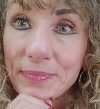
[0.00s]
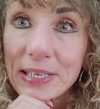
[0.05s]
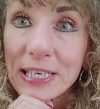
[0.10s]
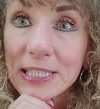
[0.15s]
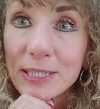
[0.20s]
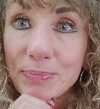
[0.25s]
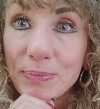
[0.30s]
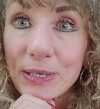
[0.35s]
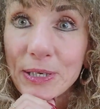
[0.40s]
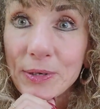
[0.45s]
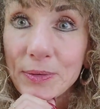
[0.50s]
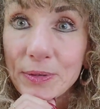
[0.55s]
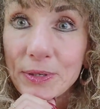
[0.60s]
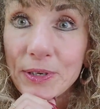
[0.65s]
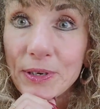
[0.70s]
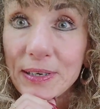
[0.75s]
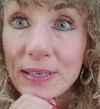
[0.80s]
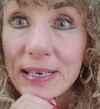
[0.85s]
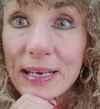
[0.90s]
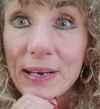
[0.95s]
That's been
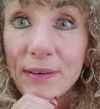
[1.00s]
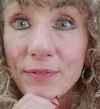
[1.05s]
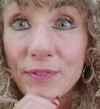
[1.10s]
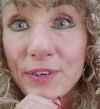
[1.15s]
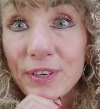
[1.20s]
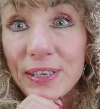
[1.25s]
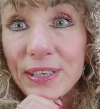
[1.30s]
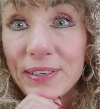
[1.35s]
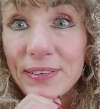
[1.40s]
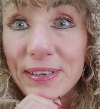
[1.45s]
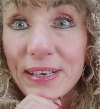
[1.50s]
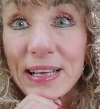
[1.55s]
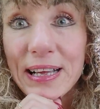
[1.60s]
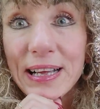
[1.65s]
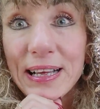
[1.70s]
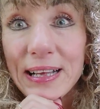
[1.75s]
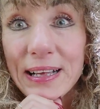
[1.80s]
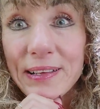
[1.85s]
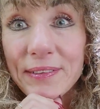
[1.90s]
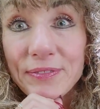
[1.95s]
going on now for a year and a
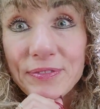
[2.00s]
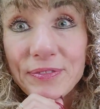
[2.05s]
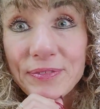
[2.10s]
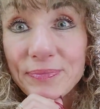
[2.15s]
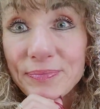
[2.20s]
half.